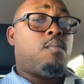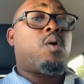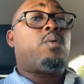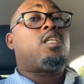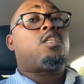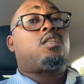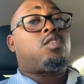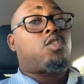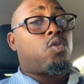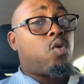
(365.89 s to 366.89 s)
But when you're
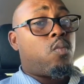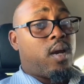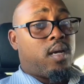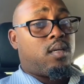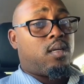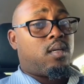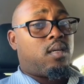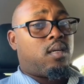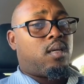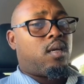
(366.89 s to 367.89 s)
sober,
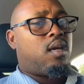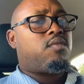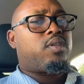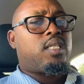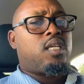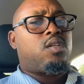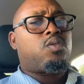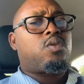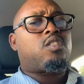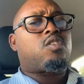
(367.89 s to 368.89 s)
everything you
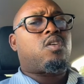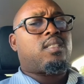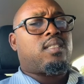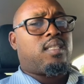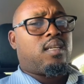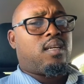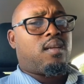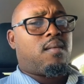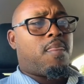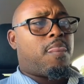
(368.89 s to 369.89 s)
do is considered.
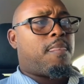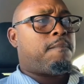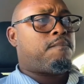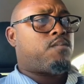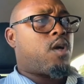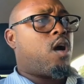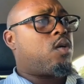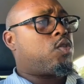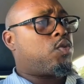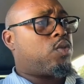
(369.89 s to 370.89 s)

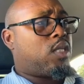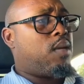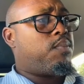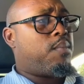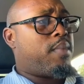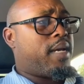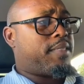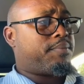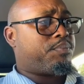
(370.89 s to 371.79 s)
Also, to keep in mind,